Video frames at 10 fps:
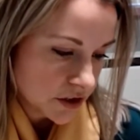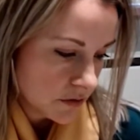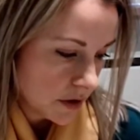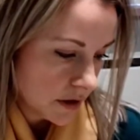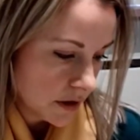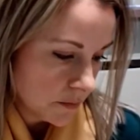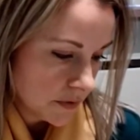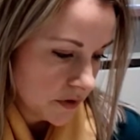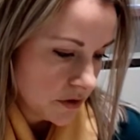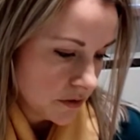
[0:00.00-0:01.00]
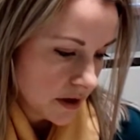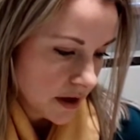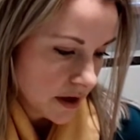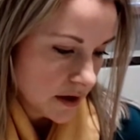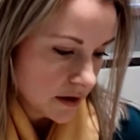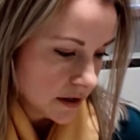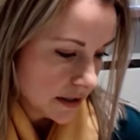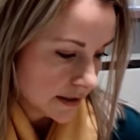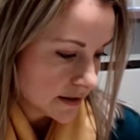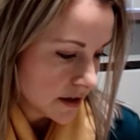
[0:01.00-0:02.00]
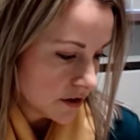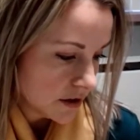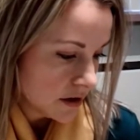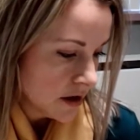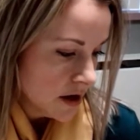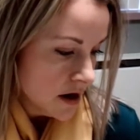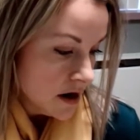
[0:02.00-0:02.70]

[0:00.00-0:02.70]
showing up in the UK, et cetera?